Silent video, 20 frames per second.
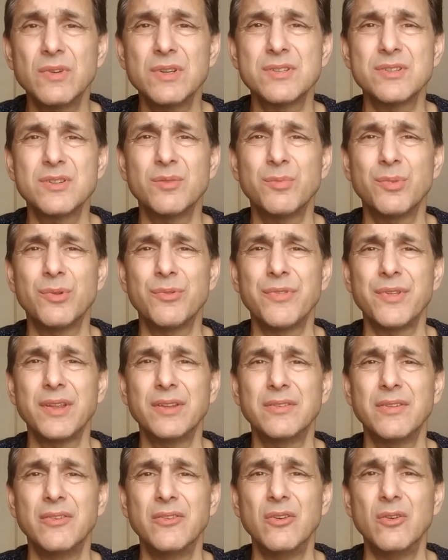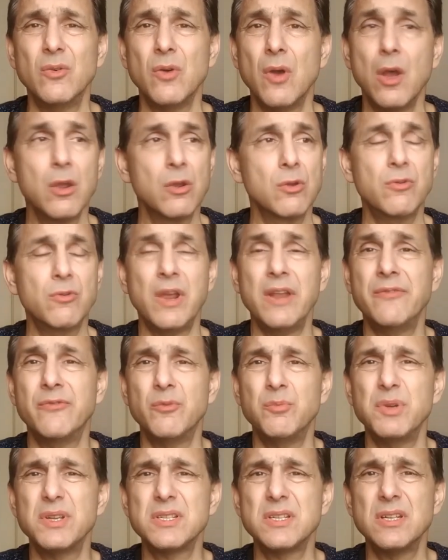reasonable thing to do. Great for
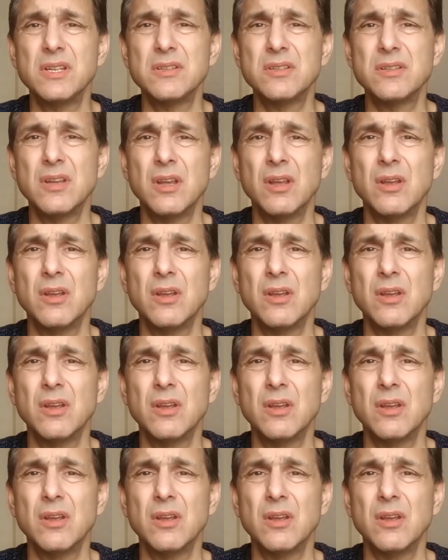business,